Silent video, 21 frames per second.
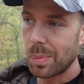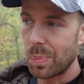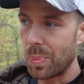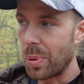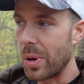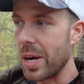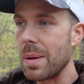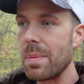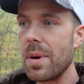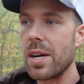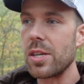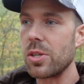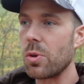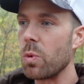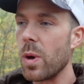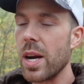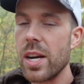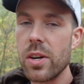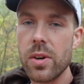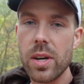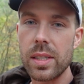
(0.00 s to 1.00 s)
pretty much
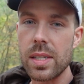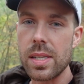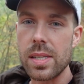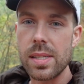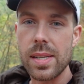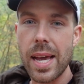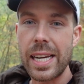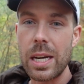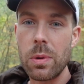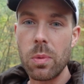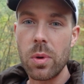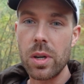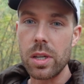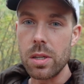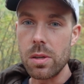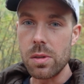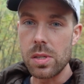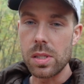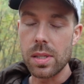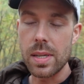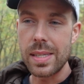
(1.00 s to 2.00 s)
rendering the second one
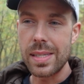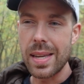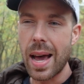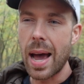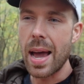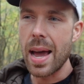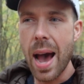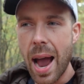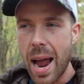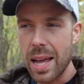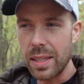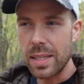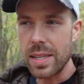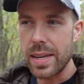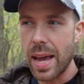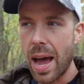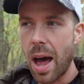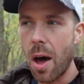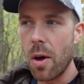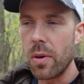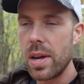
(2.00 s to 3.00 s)
useless, I highly
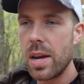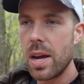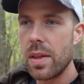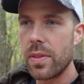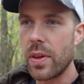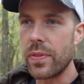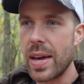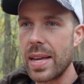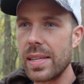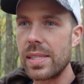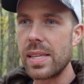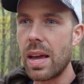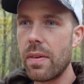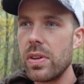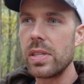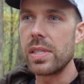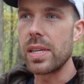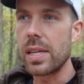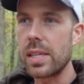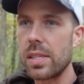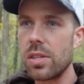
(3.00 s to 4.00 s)
doubt that that
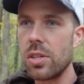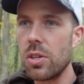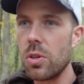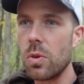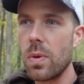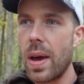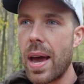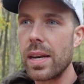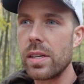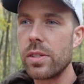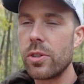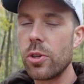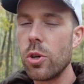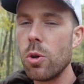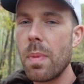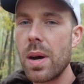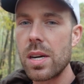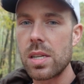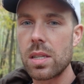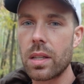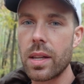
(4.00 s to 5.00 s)
762 had too
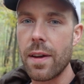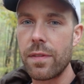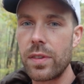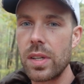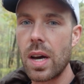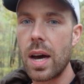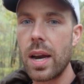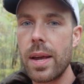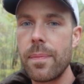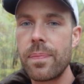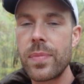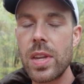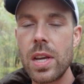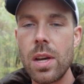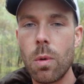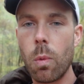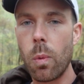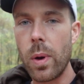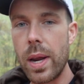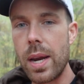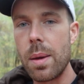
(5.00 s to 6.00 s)
much left on it
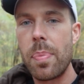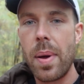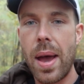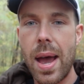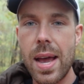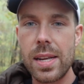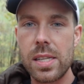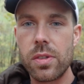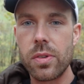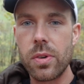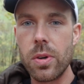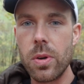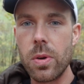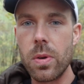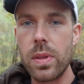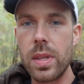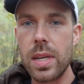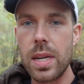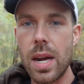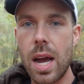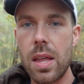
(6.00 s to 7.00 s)
when it passed
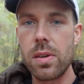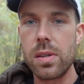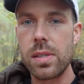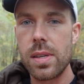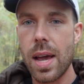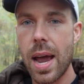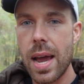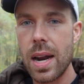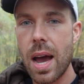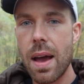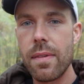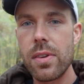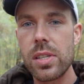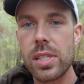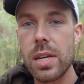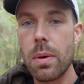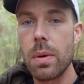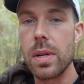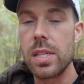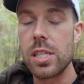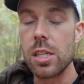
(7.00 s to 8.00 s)
through the other side.
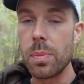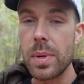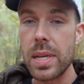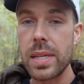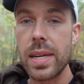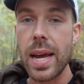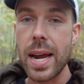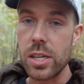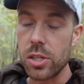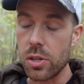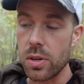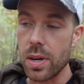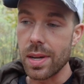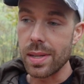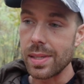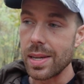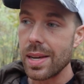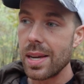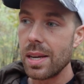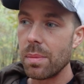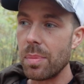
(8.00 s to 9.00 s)
Obviously, it would still be
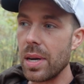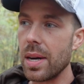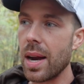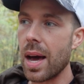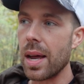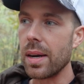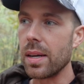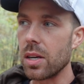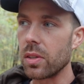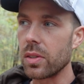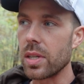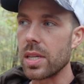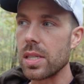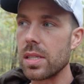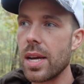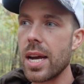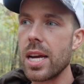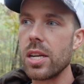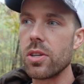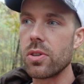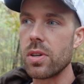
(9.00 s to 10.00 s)
dangerous, but not nearly as
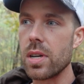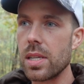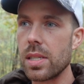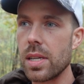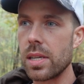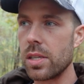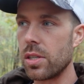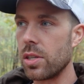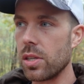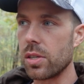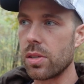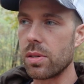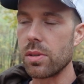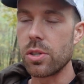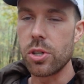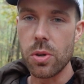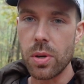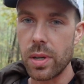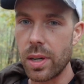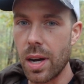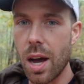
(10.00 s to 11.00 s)
dangerous as just
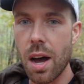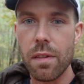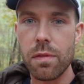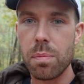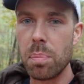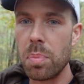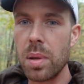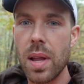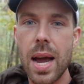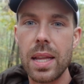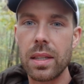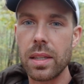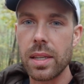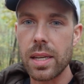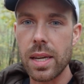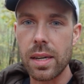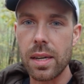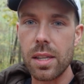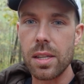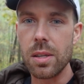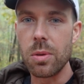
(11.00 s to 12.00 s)
shooting off
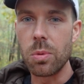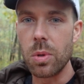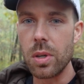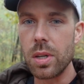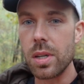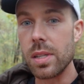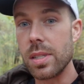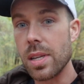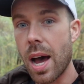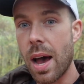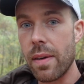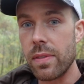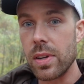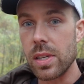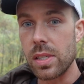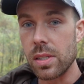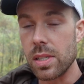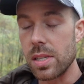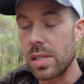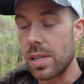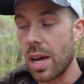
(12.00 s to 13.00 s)
blindly into the woods,
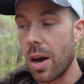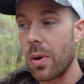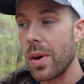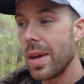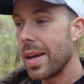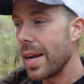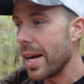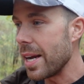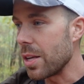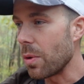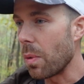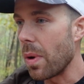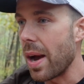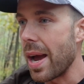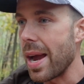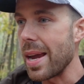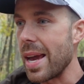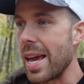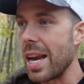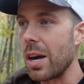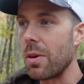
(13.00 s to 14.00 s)
obviously. So either
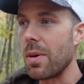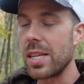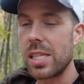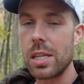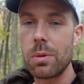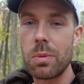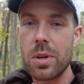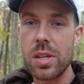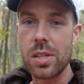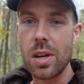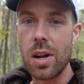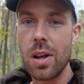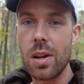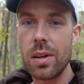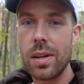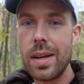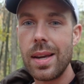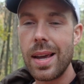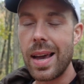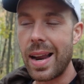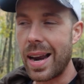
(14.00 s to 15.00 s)
way, interesting result,
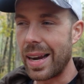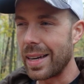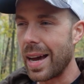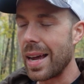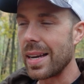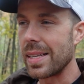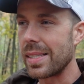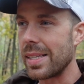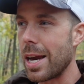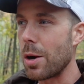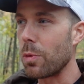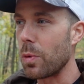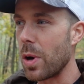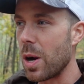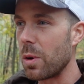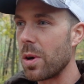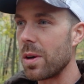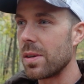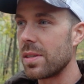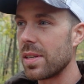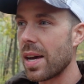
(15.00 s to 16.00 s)
and I gotta say,
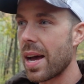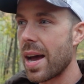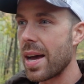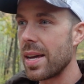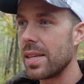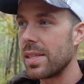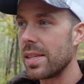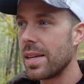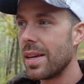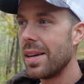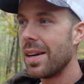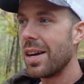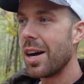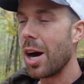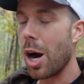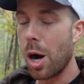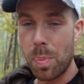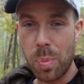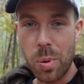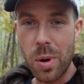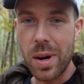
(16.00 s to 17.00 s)
railroad ties
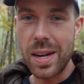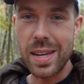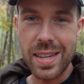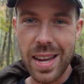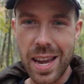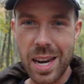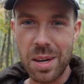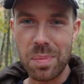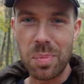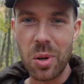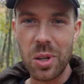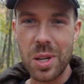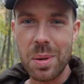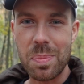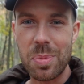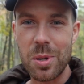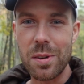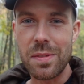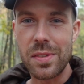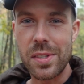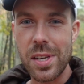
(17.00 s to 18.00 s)
are pretty dang
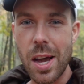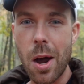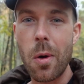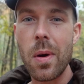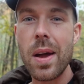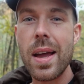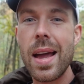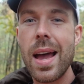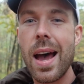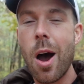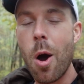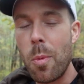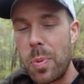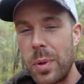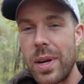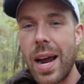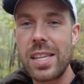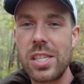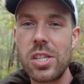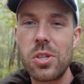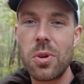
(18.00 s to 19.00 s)
bulletproof. So hope you
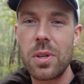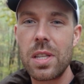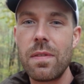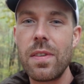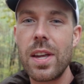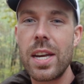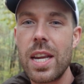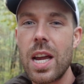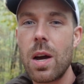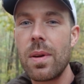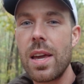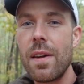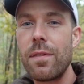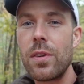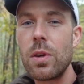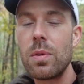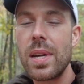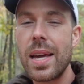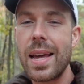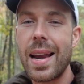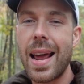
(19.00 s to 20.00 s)
guys enjoyed the video. If
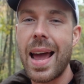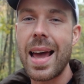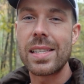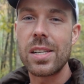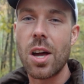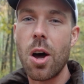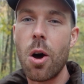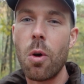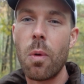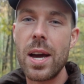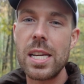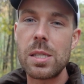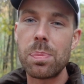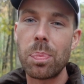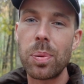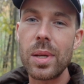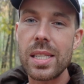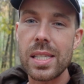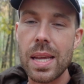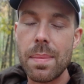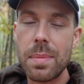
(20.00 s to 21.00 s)
you did, as always,
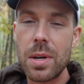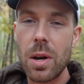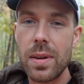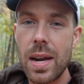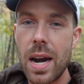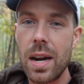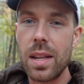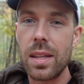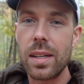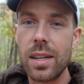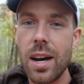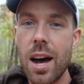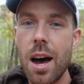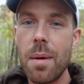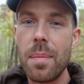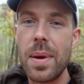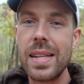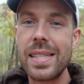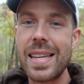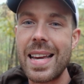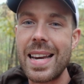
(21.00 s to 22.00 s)
please let me know down in the
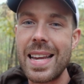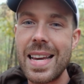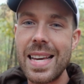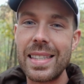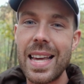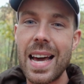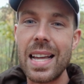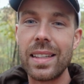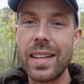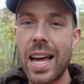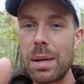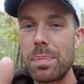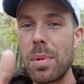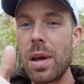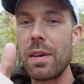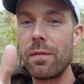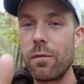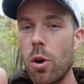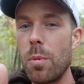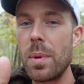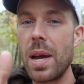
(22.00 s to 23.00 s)
comments and hit that like
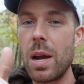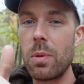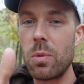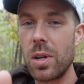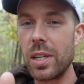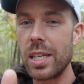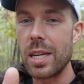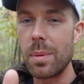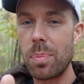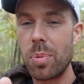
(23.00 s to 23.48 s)
button for me. I'd really